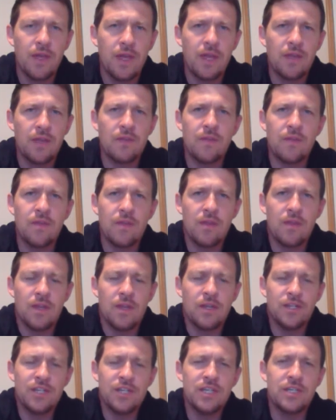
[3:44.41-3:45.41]
in,
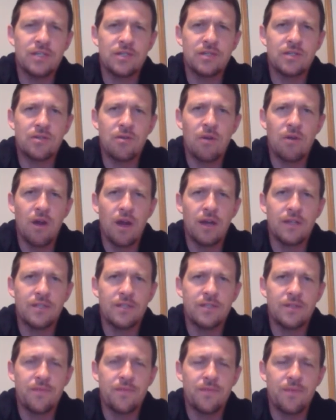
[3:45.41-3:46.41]
in Jesus Christ.